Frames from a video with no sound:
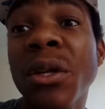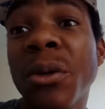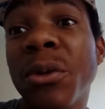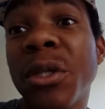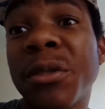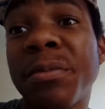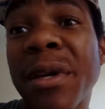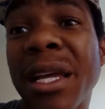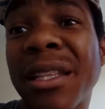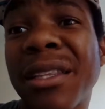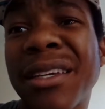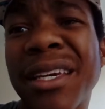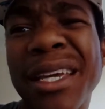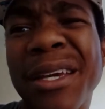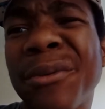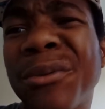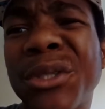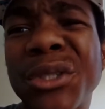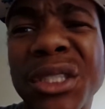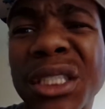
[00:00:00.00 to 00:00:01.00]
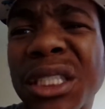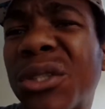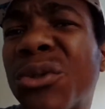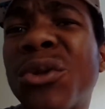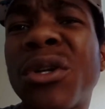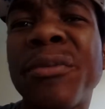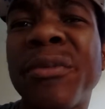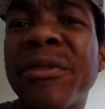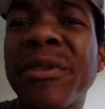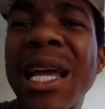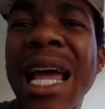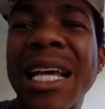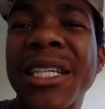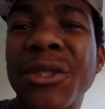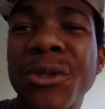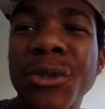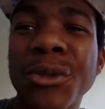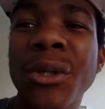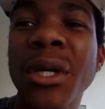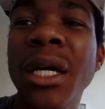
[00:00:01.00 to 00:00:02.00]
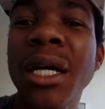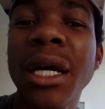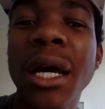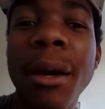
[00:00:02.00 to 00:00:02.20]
which meant that it was just all a bit of a hassle.